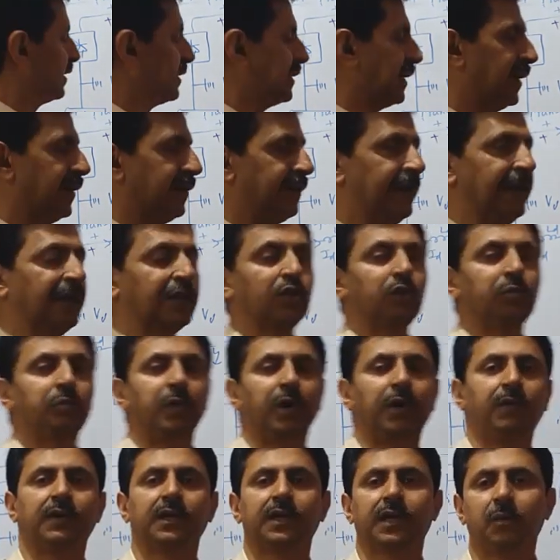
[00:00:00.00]
and reactive
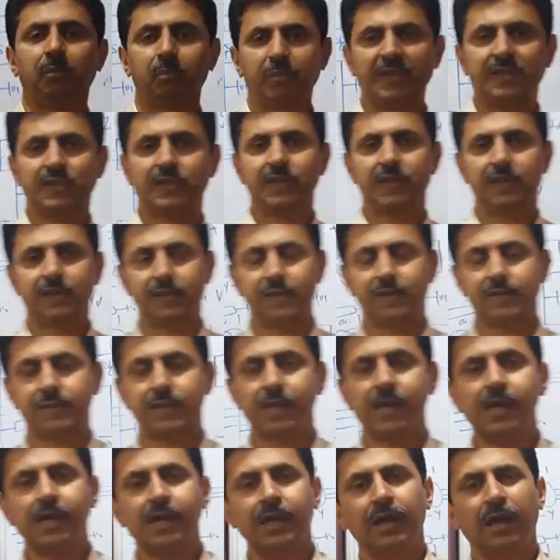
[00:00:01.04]
power compensators.
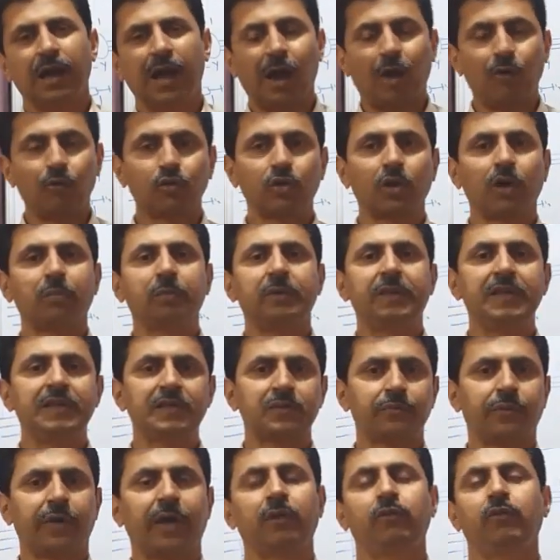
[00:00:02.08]
Out of these
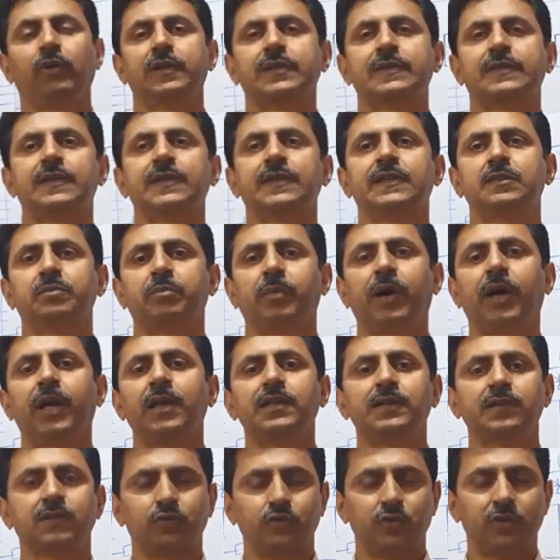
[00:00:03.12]
5 or 6
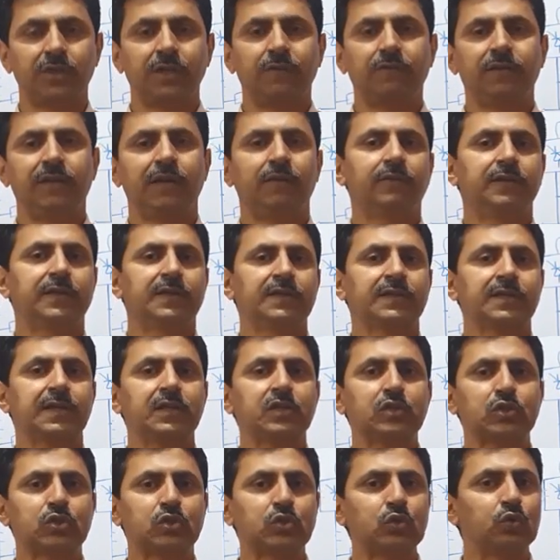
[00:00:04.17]
parts, today we have
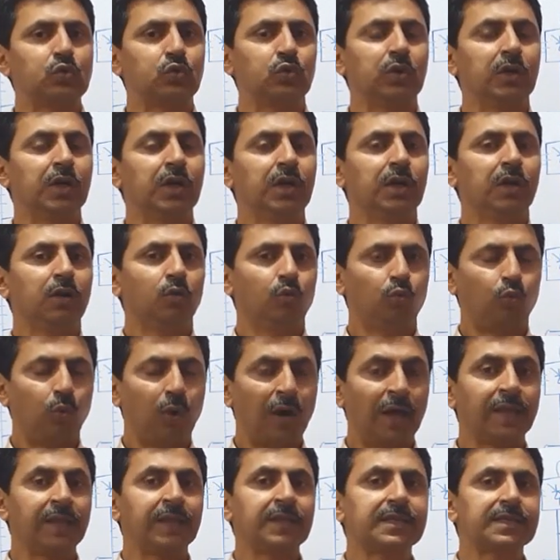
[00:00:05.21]
discussed 2.
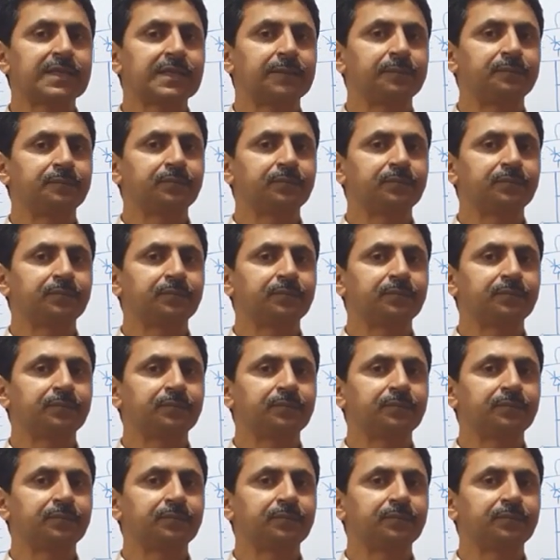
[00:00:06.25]
One is